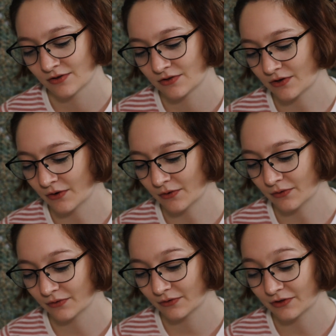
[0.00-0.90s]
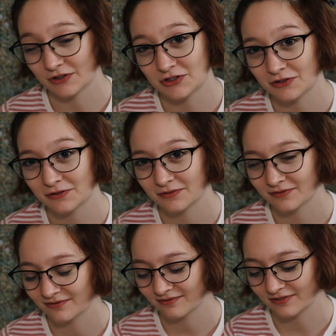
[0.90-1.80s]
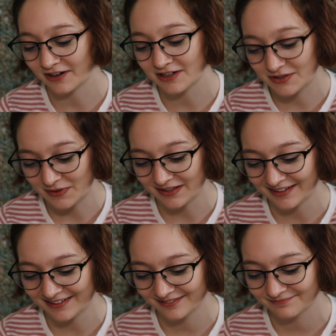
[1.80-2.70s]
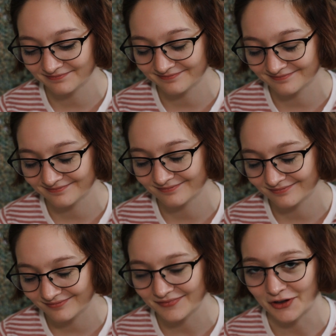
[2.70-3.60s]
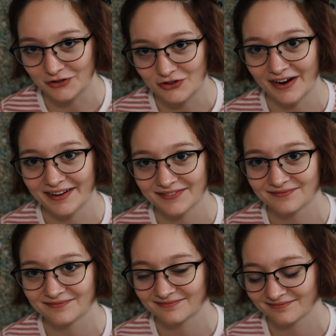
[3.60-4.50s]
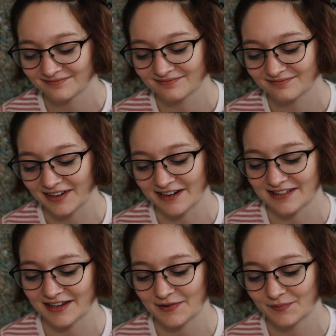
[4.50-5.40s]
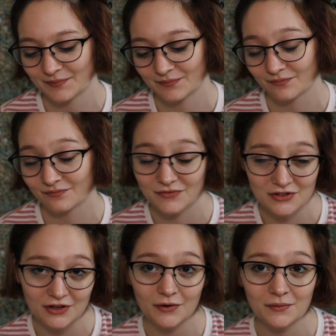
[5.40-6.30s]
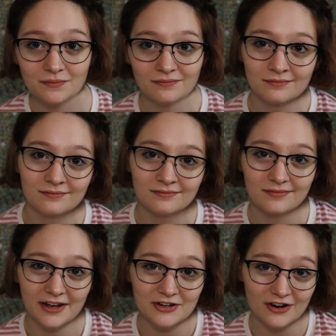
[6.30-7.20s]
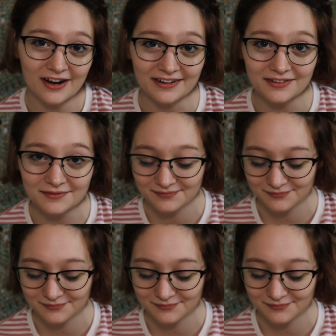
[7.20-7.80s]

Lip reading: So, could you, very sweetly? I'll try, I said. So, I tried.